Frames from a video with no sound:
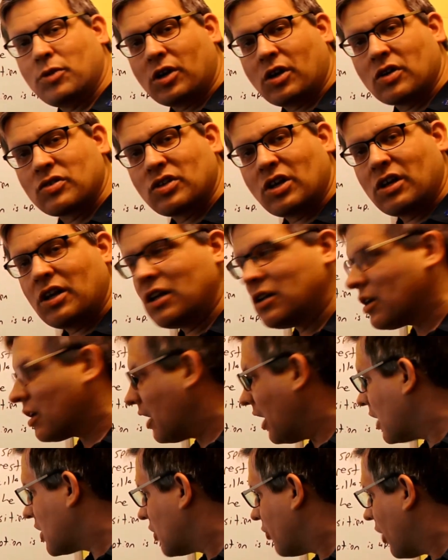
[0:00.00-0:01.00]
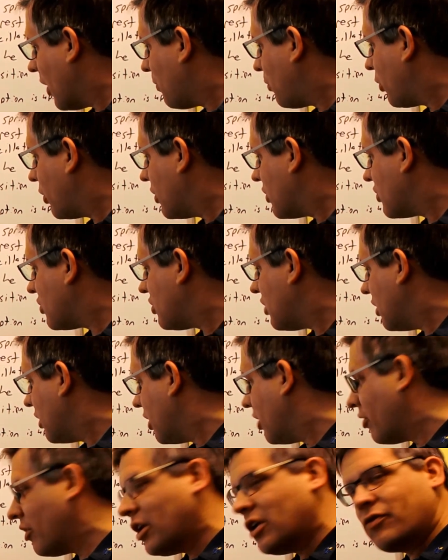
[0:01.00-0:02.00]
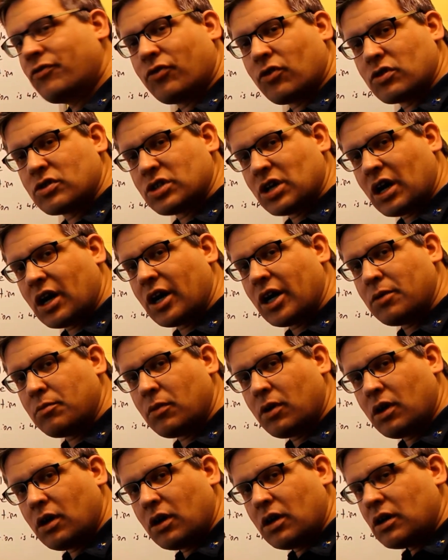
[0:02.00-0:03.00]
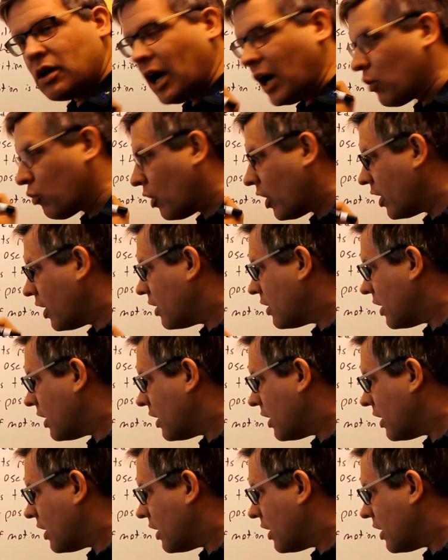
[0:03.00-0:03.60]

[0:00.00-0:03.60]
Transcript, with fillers: because that indicates if I put a zero in for time, I want